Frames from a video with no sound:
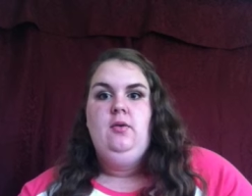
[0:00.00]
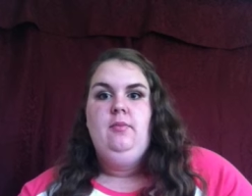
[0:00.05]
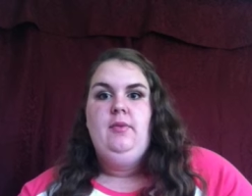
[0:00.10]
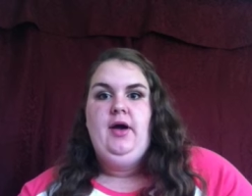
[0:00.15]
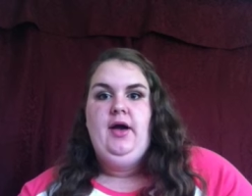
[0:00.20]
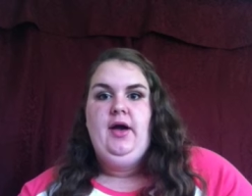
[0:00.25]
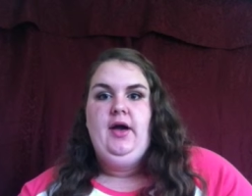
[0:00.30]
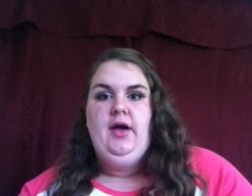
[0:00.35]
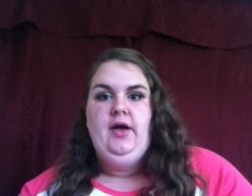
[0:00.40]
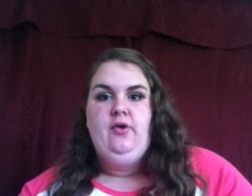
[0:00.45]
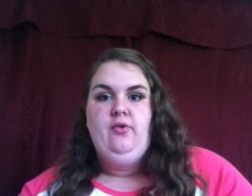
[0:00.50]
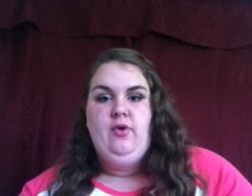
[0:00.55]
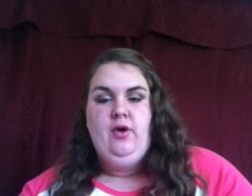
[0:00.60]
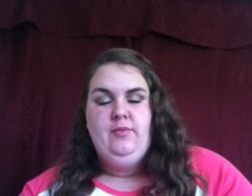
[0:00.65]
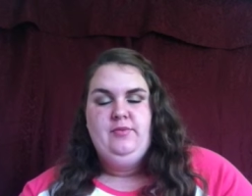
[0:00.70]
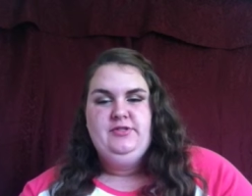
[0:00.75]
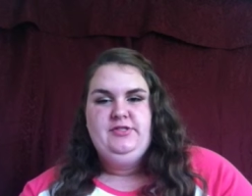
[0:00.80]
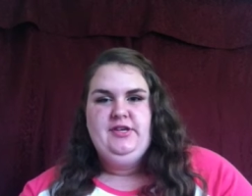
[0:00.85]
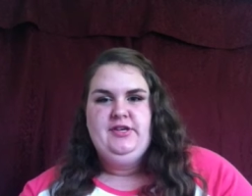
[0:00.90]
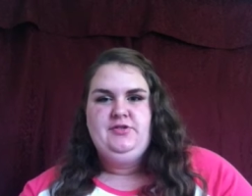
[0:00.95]
my
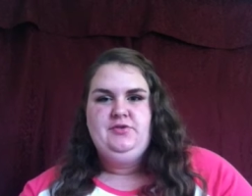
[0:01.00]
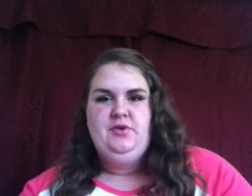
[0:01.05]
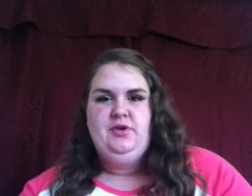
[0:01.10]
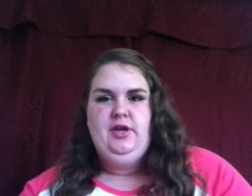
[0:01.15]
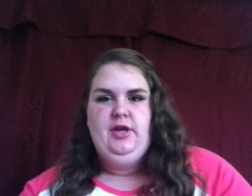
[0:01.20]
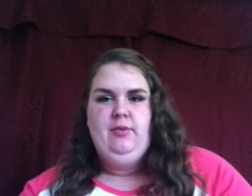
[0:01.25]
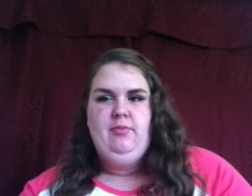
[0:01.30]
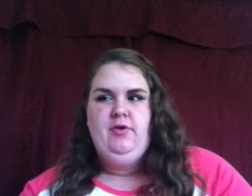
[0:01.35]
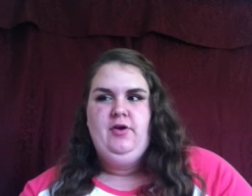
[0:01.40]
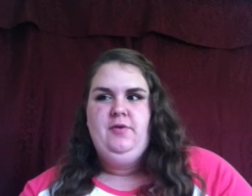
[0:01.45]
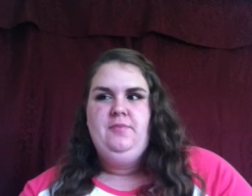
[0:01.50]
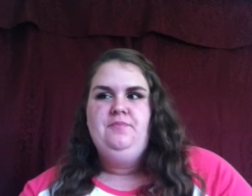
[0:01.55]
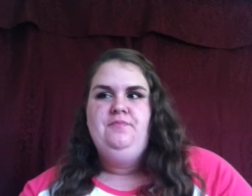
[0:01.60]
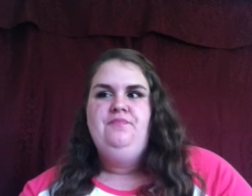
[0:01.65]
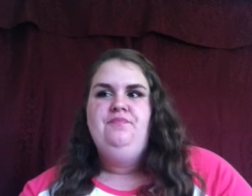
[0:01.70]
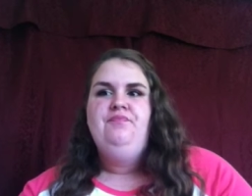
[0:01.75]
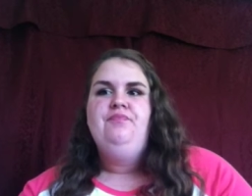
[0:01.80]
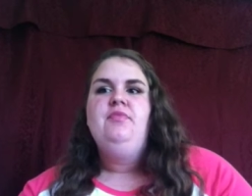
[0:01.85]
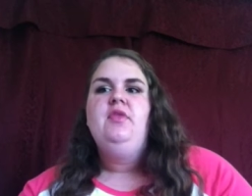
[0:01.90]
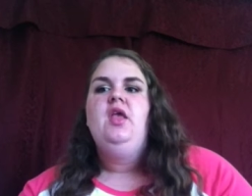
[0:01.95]
grandma's next door neighbor.
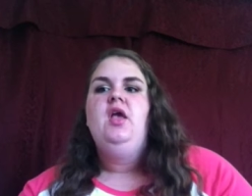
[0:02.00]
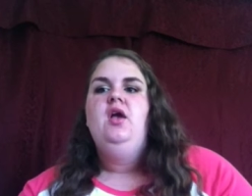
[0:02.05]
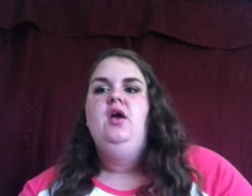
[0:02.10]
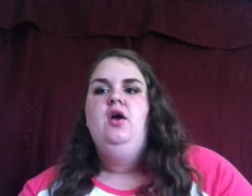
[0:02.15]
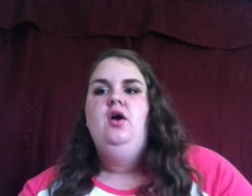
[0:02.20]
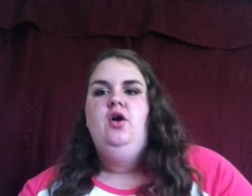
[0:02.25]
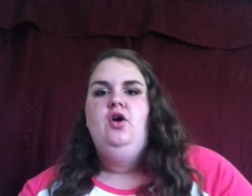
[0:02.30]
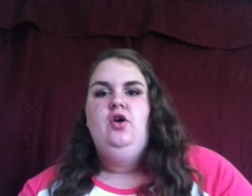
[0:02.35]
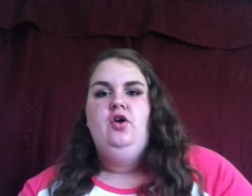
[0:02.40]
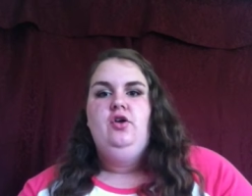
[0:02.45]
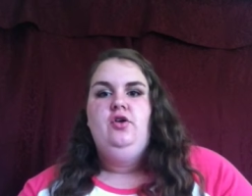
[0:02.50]
Her